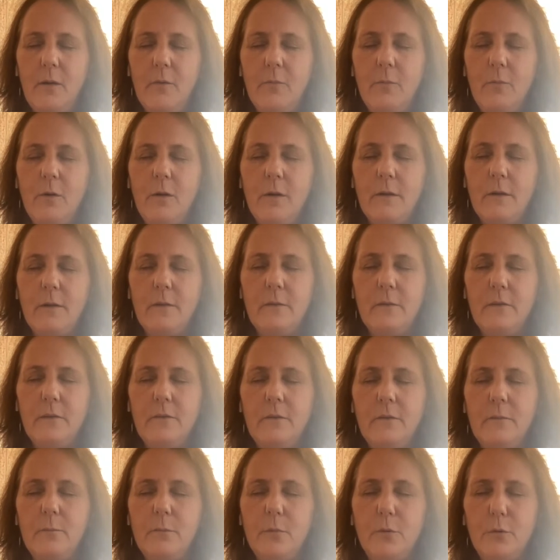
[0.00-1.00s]
I want us
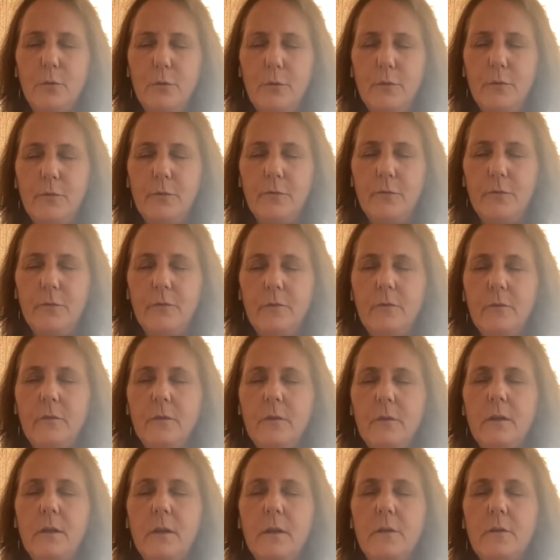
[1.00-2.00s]
to move
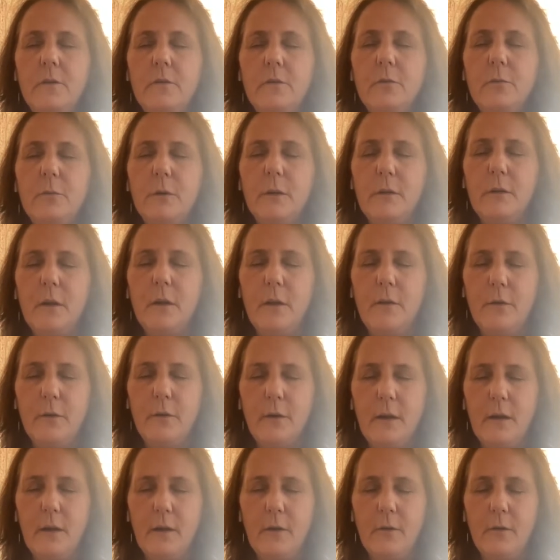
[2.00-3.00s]
into
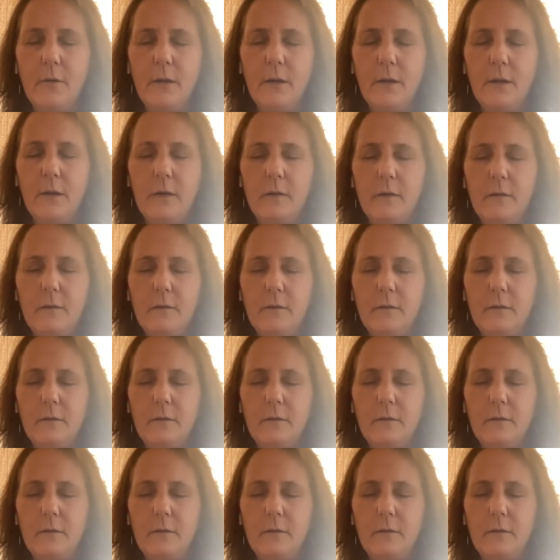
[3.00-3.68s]
another area.